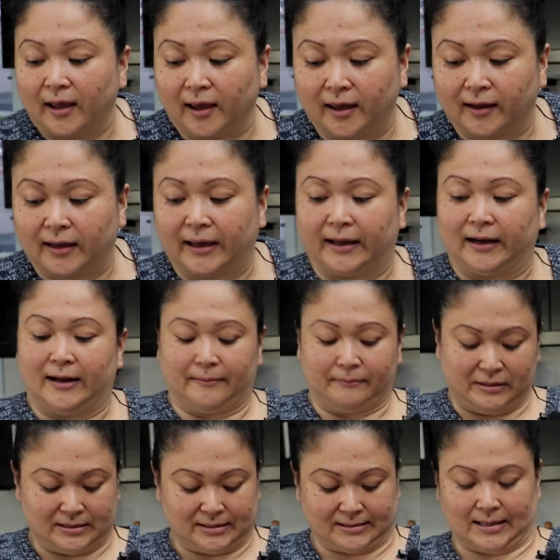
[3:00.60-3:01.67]
Okay, let
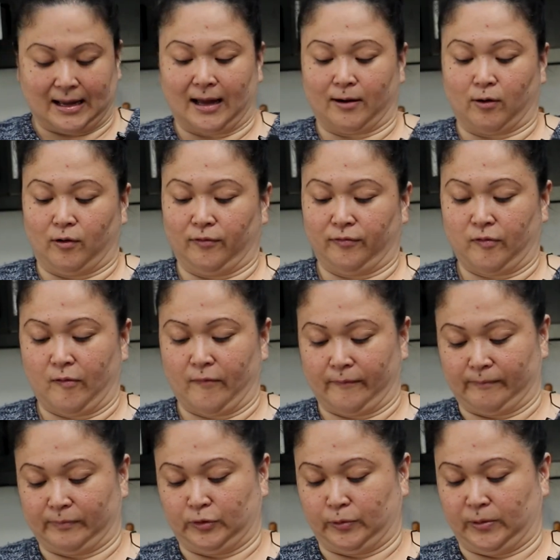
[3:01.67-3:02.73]
me start off
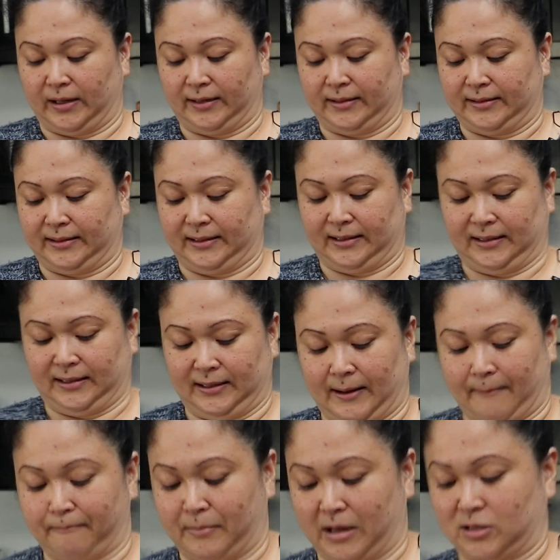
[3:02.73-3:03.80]
doing the
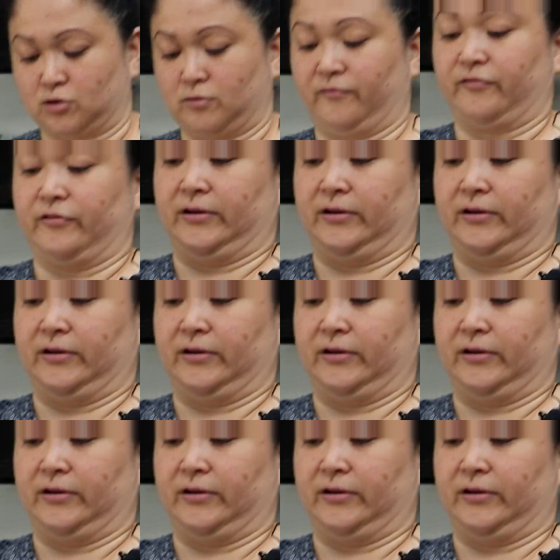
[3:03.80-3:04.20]
mushroom